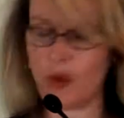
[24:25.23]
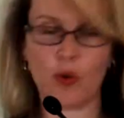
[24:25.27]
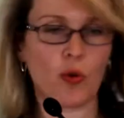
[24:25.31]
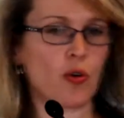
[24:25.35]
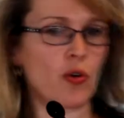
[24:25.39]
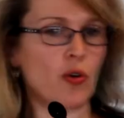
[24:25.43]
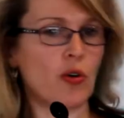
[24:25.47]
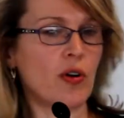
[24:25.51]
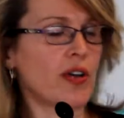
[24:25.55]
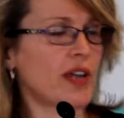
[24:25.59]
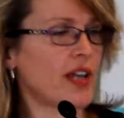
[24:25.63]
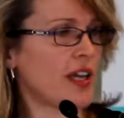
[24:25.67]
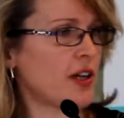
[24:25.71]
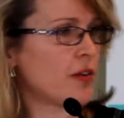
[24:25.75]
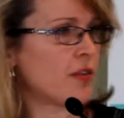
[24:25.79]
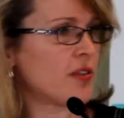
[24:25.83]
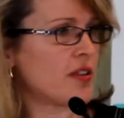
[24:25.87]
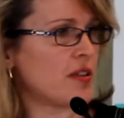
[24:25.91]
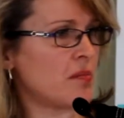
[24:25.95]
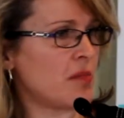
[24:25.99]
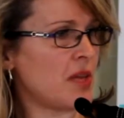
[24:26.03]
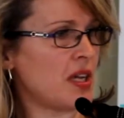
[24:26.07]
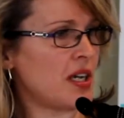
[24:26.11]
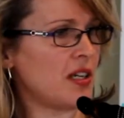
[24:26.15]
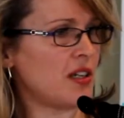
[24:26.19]
or
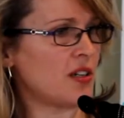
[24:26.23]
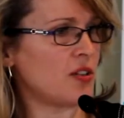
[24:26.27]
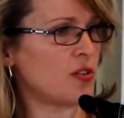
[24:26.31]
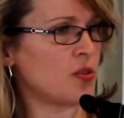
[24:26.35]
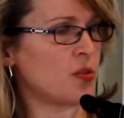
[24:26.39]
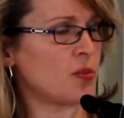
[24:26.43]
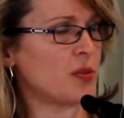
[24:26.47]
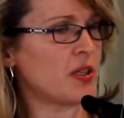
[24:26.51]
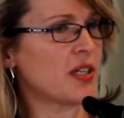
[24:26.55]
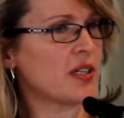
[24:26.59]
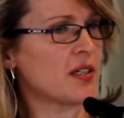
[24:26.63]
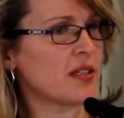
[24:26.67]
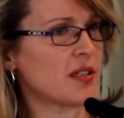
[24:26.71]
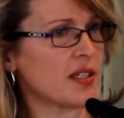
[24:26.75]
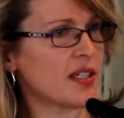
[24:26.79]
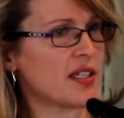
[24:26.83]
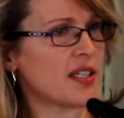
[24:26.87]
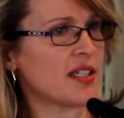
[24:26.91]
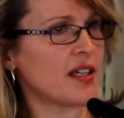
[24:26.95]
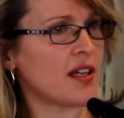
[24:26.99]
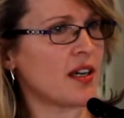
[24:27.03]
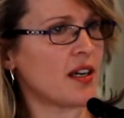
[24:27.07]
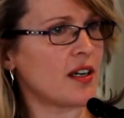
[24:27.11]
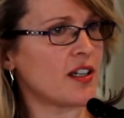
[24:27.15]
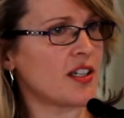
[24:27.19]
health and medical, because it's
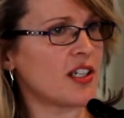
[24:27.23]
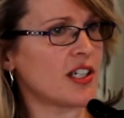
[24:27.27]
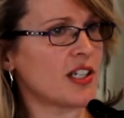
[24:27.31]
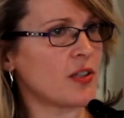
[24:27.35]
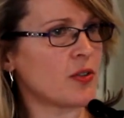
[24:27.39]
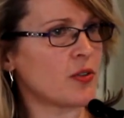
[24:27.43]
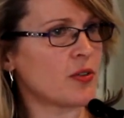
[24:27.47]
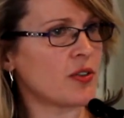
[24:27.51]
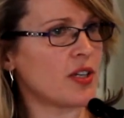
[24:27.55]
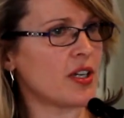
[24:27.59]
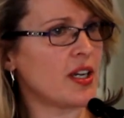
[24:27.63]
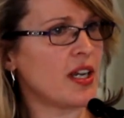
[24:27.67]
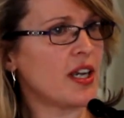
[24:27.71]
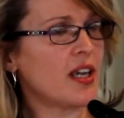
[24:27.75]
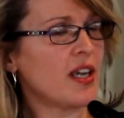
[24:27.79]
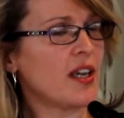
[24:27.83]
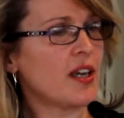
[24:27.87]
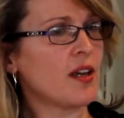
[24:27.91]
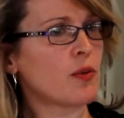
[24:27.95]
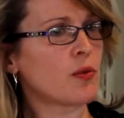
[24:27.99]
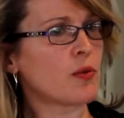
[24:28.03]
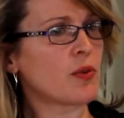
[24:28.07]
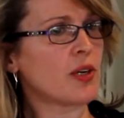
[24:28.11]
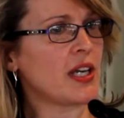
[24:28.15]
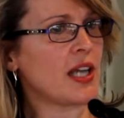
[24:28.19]
starting to look at
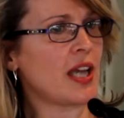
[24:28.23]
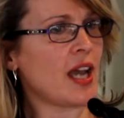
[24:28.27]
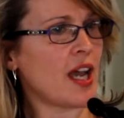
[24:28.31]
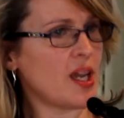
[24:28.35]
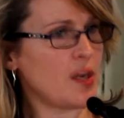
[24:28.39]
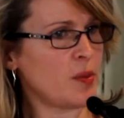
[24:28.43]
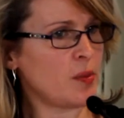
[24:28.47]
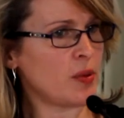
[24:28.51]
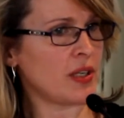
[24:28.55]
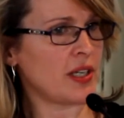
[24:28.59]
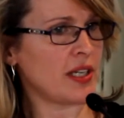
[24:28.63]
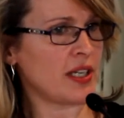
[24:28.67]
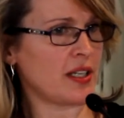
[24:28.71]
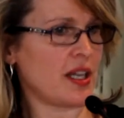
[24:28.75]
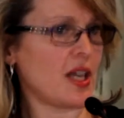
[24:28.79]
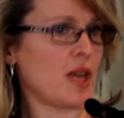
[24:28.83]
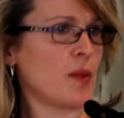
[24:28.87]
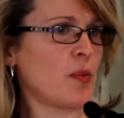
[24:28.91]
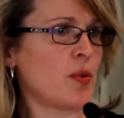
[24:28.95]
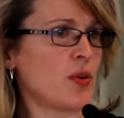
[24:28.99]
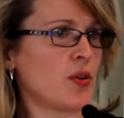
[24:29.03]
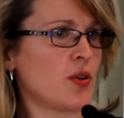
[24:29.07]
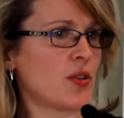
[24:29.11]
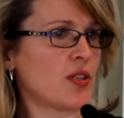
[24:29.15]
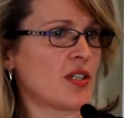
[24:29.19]
re-abling
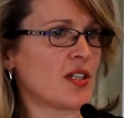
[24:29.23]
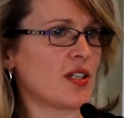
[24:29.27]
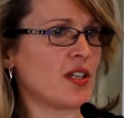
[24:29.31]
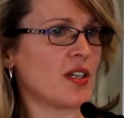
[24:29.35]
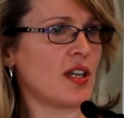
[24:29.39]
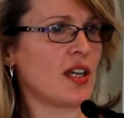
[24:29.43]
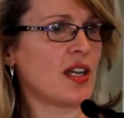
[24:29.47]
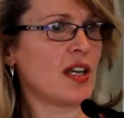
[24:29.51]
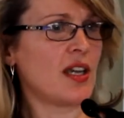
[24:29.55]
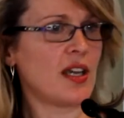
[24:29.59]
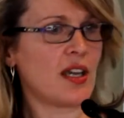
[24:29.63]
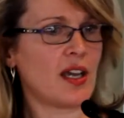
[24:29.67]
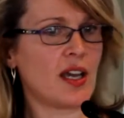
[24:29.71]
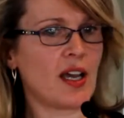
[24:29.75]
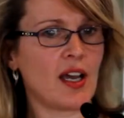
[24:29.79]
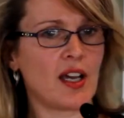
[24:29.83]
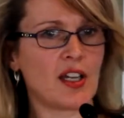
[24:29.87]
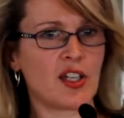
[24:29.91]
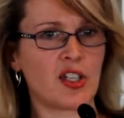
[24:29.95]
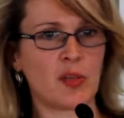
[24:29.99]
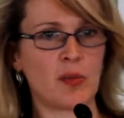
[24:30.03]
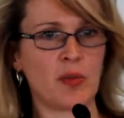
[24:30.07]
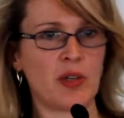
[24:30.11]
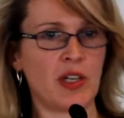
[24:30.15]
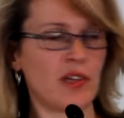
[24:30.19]
that person
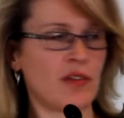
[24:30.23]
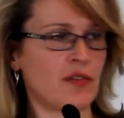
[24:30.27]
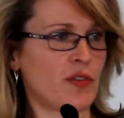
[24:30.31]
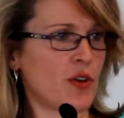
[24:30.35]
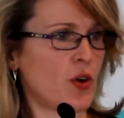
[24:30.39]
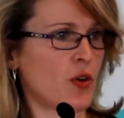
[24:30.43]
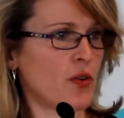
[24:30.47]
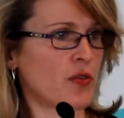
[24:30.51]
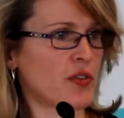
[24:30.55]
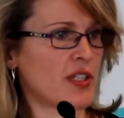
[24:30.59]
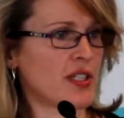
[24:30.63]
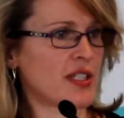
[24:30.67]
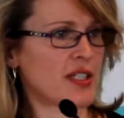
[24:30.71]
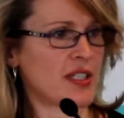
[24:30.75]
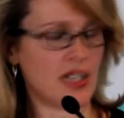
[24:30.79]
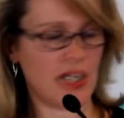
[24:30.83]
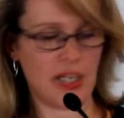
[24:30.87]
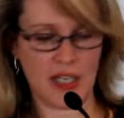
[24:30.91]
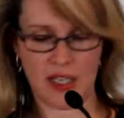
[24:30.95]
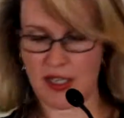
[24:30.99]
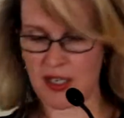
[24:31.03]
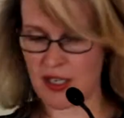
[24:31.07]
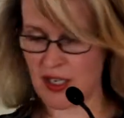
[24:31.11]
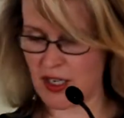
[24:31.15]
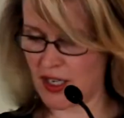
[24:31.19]
to be involved
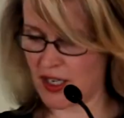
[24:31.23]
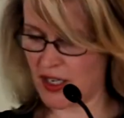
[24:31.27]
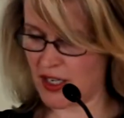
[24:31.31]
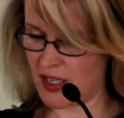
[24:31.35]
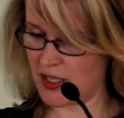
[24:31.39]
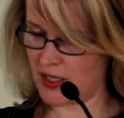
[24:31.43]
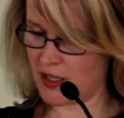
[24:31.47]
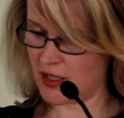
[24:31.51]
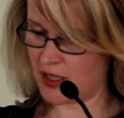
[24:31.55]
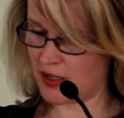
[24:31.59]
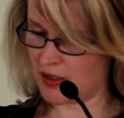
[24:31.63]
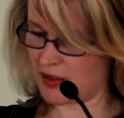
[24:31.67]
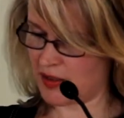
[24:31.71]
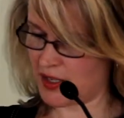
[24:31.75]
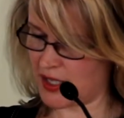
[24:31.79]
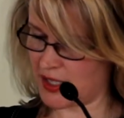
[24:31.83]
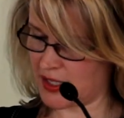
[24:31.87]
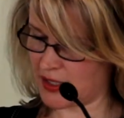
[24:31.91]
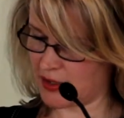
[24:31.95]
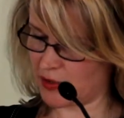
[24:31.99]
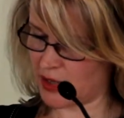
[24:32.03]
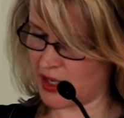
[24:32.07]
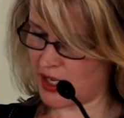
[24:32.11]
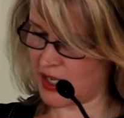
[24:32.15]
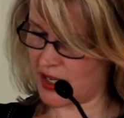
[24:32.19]
in the
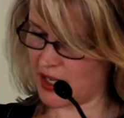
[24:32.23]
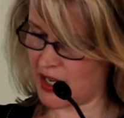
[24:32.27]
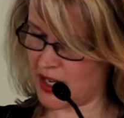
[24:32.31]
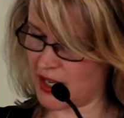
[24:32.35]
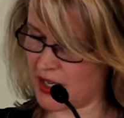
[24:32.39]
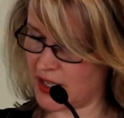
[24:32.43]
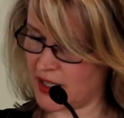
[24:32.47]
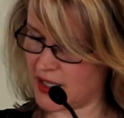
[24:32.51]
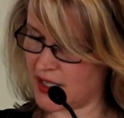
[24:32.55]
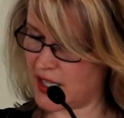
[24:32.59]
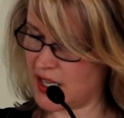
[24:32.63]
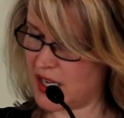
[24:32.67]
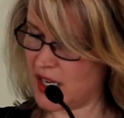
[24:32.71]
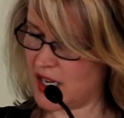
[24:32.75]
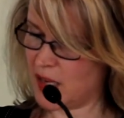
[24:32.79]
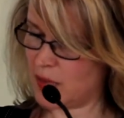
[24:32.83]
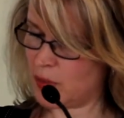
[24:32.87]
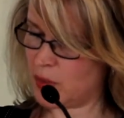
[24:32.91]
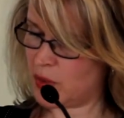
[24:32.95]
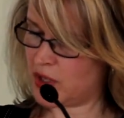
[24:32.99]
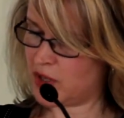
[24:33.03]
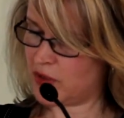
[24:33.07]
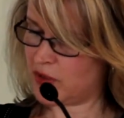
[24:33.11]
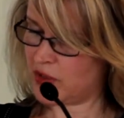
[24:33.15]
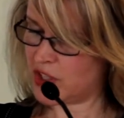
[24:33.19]
things around the house.
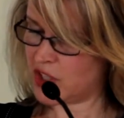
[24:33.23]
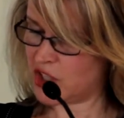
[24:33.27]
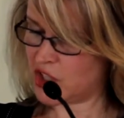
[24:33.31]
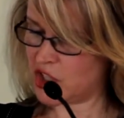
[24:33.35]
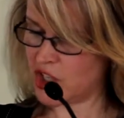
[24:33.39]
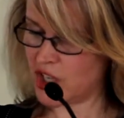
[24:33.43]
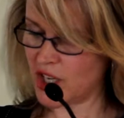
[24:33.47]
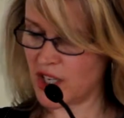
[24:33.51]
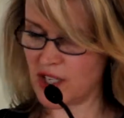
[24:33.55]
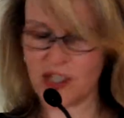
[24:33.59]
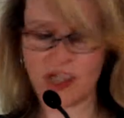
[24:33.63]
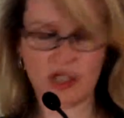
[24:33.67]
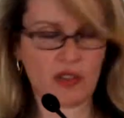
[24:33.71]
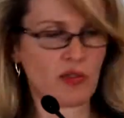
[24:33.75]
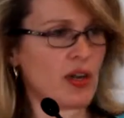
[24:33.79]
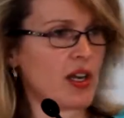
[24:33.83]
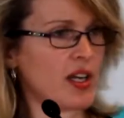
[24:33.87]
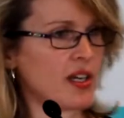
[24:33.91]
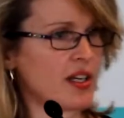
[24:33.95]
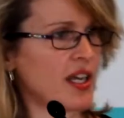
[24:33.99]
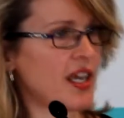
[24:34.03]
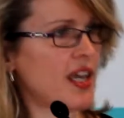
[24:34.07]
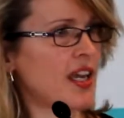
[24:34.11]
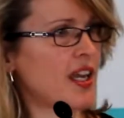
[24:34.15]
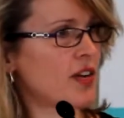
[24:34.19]
But if it's just
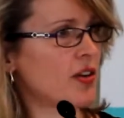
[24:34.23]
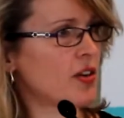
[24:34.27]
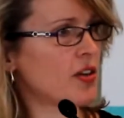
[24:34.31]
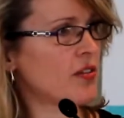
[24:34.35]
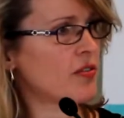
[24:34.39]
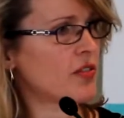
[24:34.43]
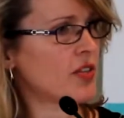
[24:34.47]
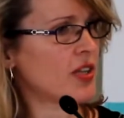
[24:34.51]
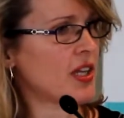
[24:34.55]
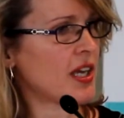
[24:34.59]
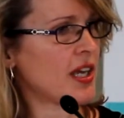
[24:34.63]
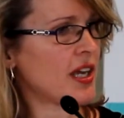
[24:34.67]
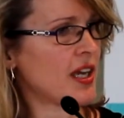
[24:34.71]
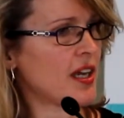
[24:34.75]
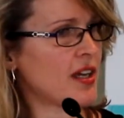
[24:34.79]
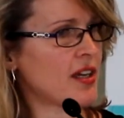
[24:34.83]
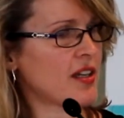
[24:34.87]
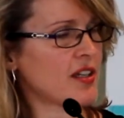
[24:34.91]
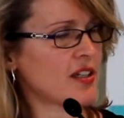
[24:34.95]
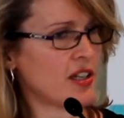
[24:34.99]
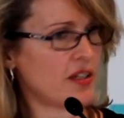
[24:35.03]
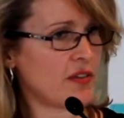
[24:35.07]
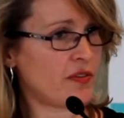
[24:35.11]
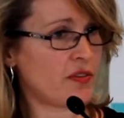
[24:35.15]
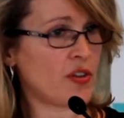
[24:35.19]
around caring for the
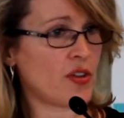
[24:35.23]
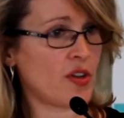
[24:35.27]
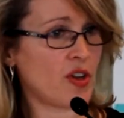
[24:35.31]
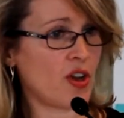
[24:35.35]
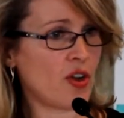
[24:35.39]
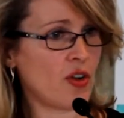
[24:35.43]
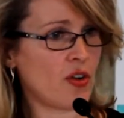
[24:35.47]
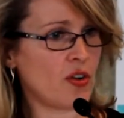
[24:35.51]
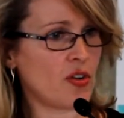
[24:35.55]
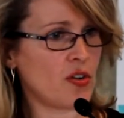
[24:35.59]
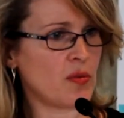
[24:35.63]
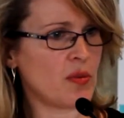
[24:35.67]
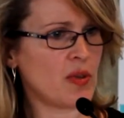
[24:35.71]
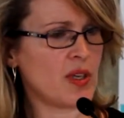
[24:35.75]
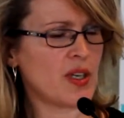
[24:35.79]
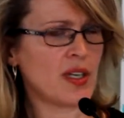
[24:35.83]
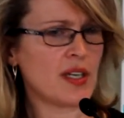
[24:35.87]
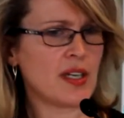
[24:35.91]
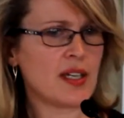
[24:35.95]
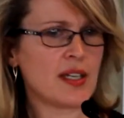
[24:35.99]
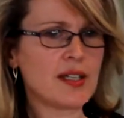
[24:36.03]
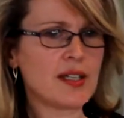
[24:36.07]
home,